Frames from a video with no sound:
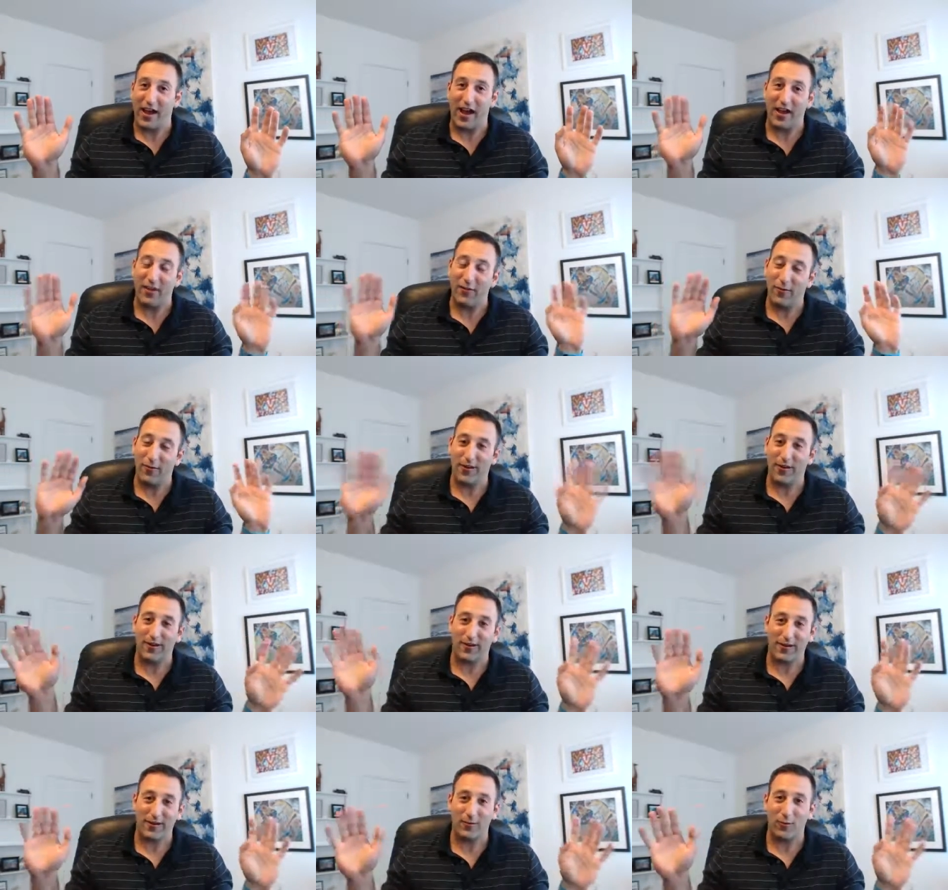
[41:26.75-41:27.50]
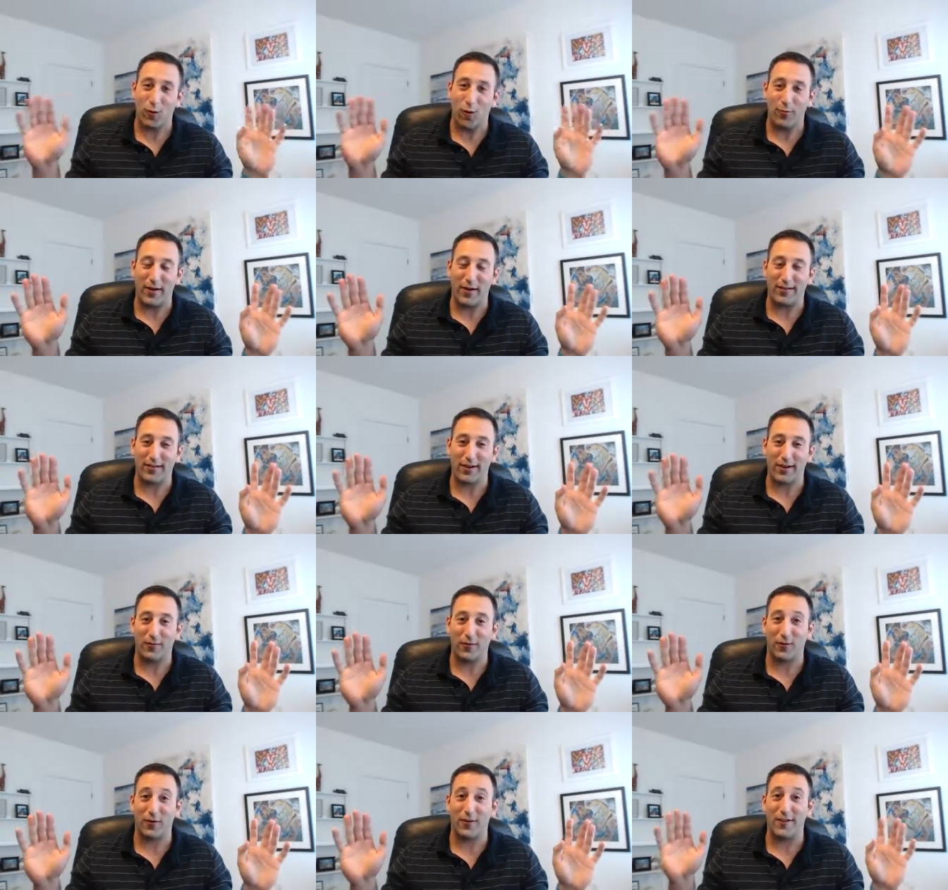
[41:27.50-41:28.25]
I don't want to quote
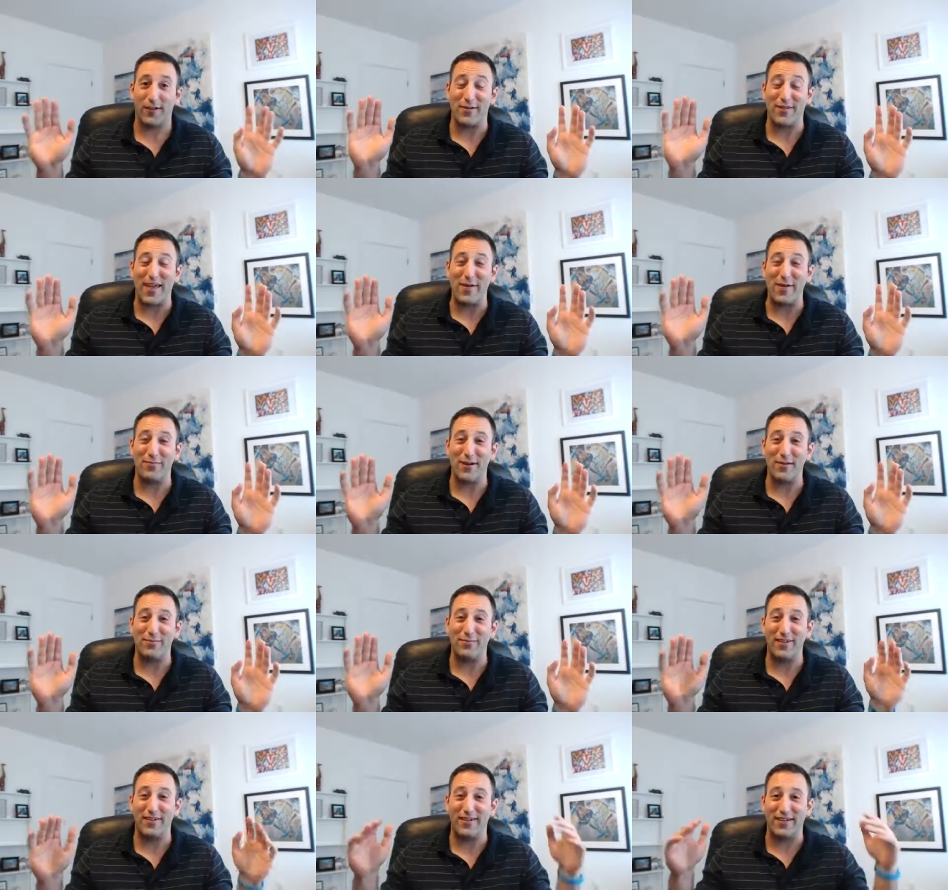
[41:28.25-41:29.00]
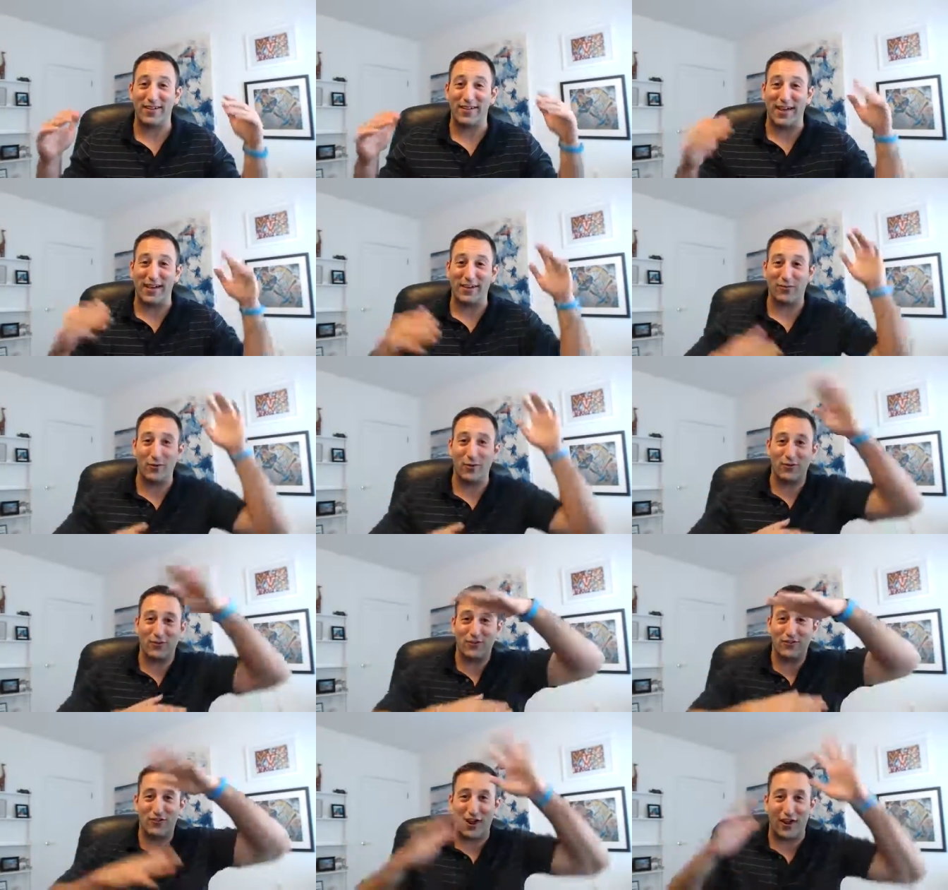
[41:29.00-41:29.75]
myself too early, but that might be the like
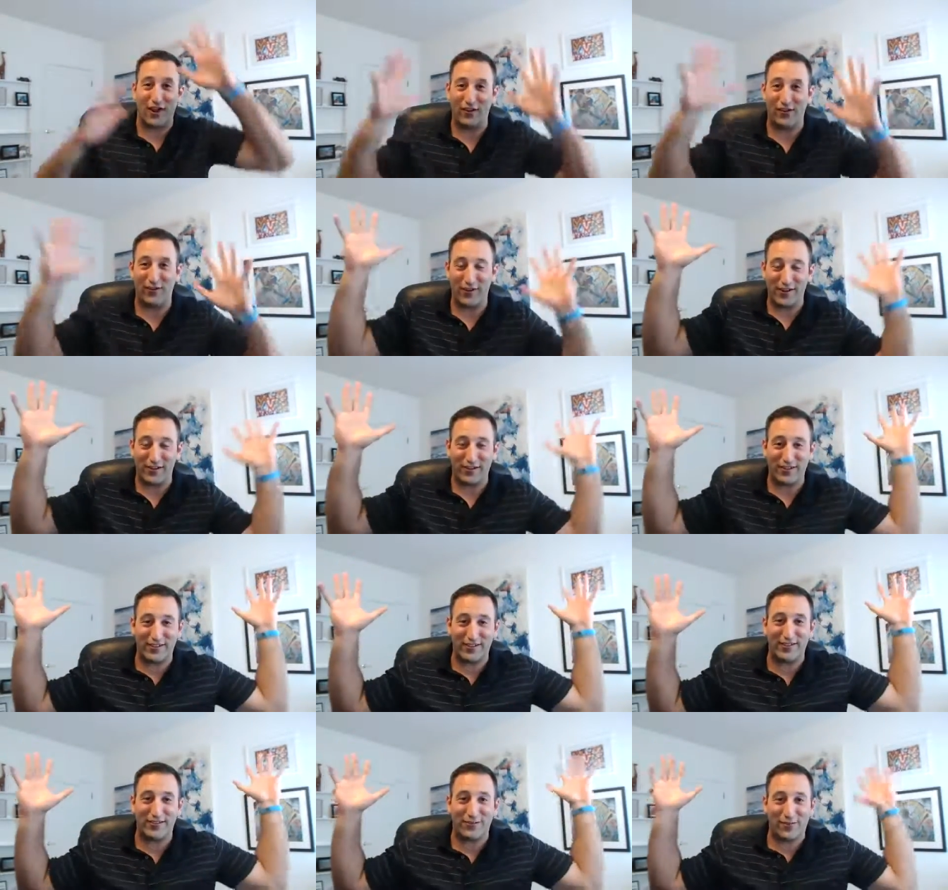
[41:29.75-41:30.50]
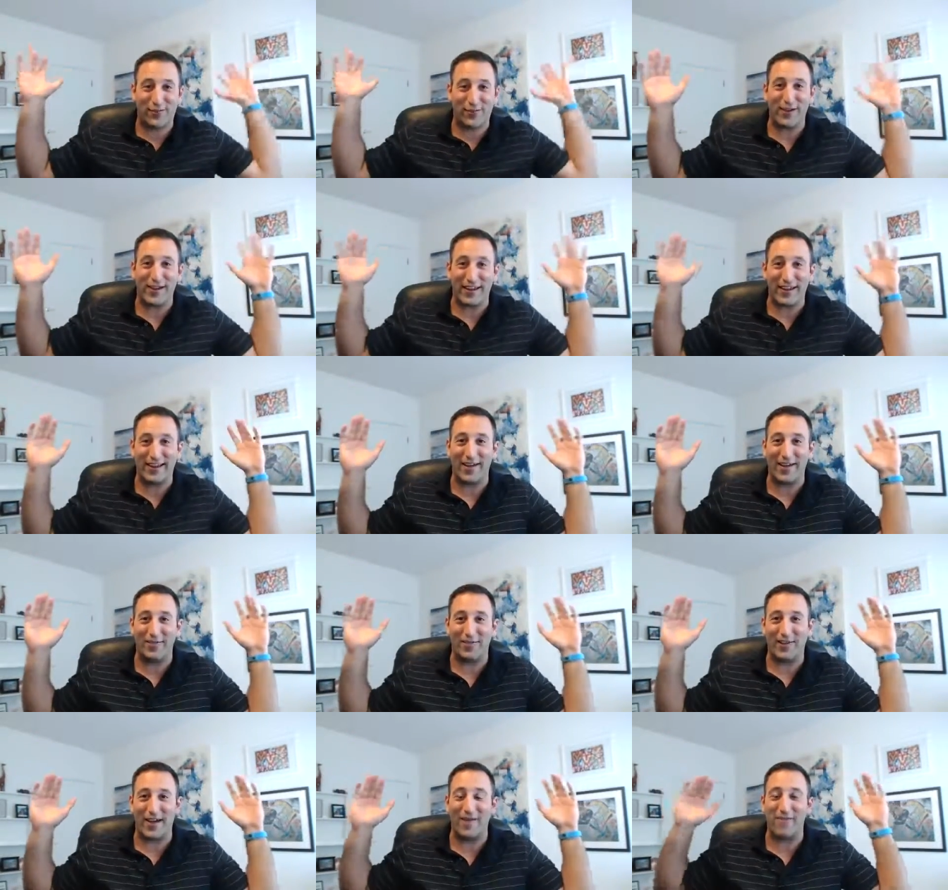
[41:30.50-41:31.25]
most generous free
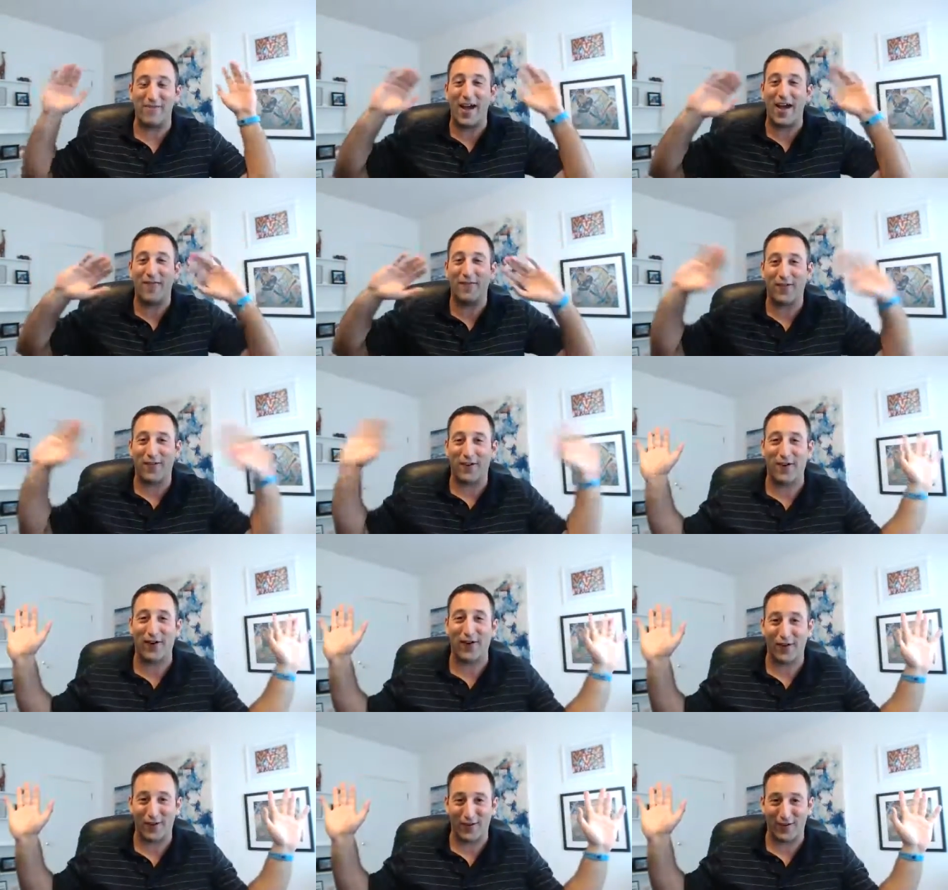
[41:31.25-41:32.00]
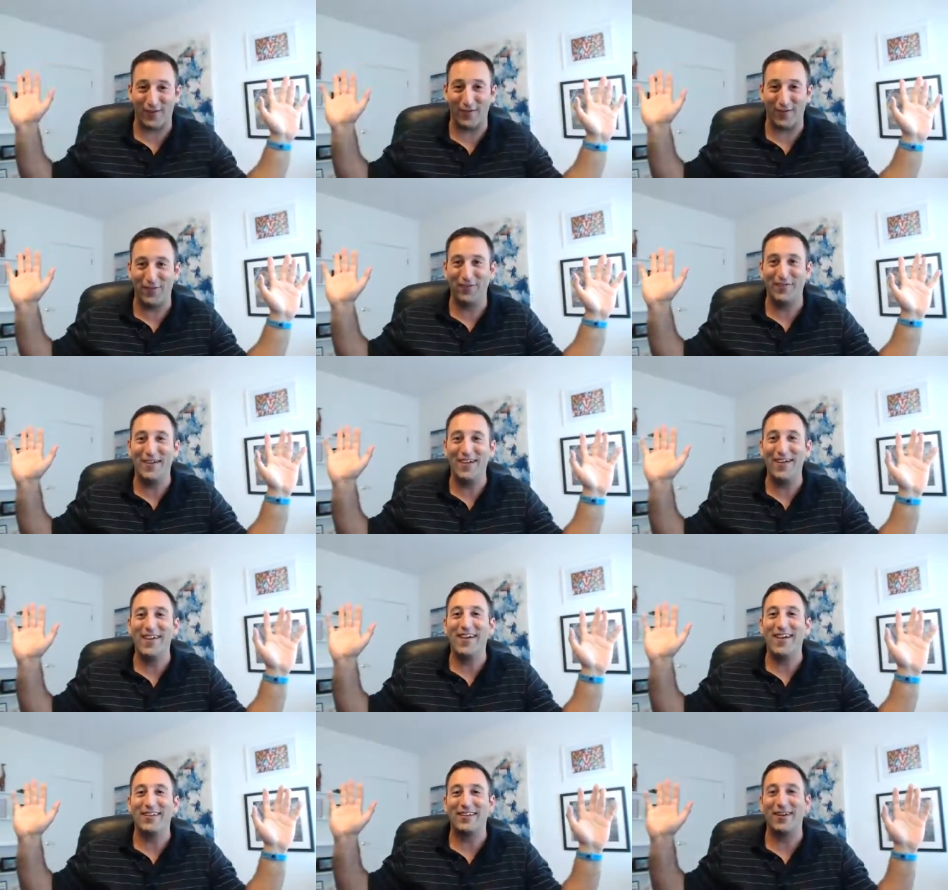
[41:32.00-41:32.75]
gift I've ever heard of.
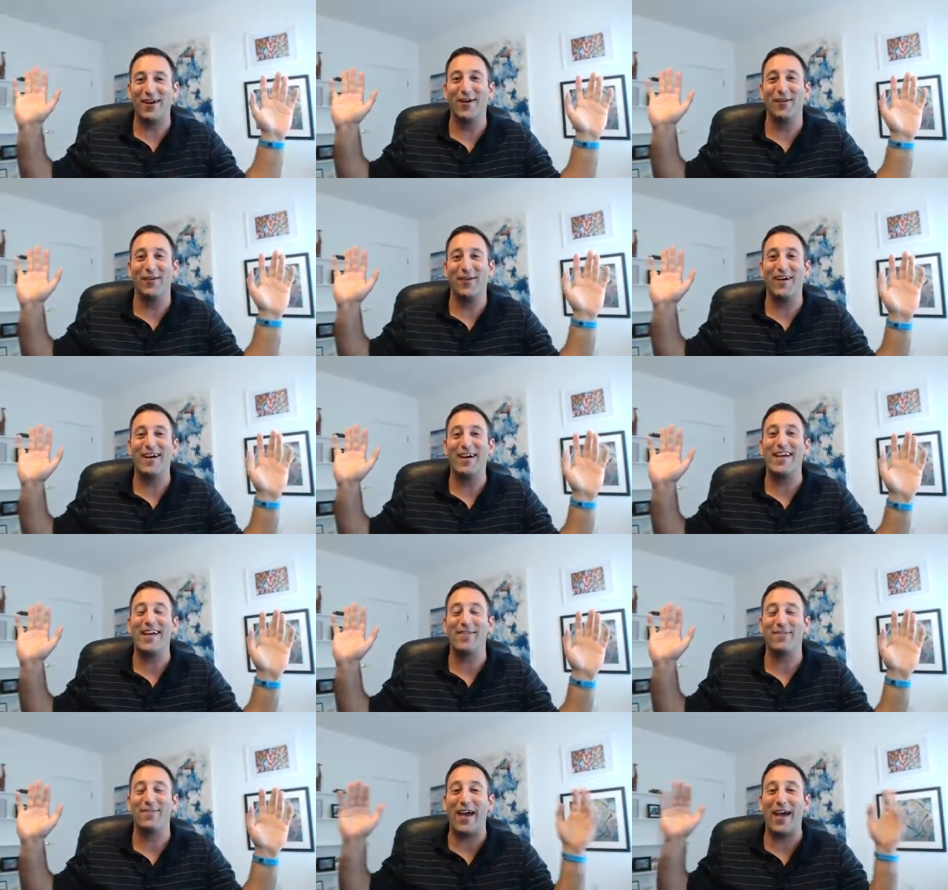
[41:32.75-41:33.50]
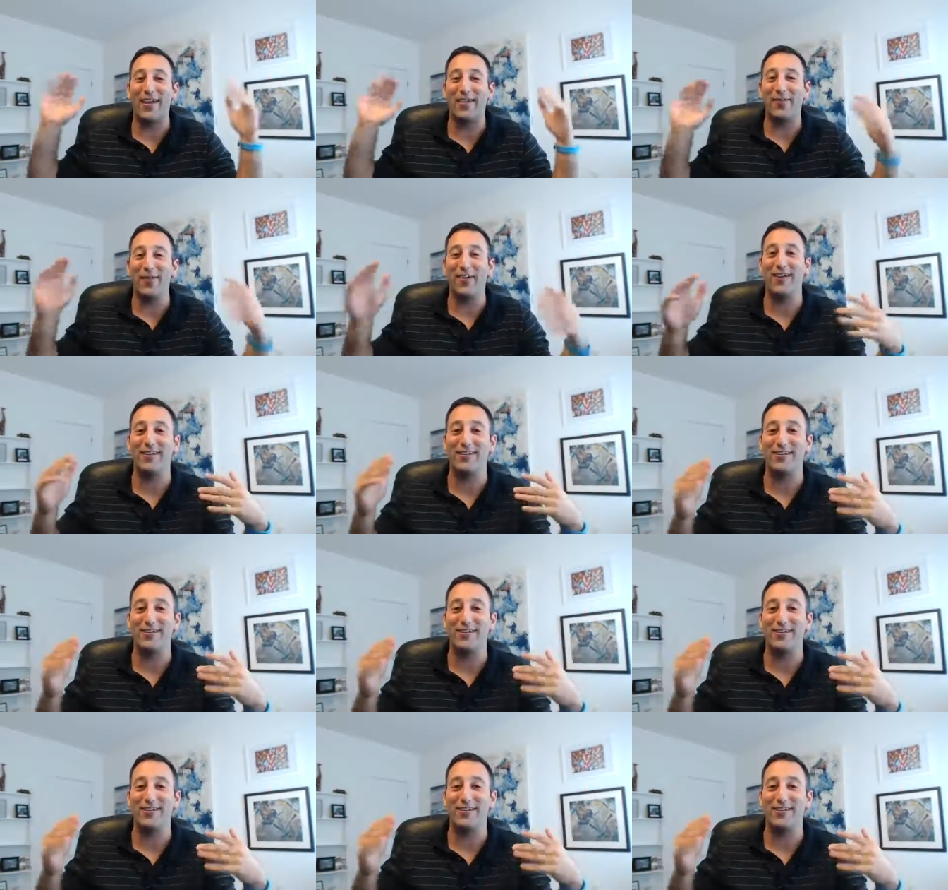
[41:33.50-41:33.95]
So if anyone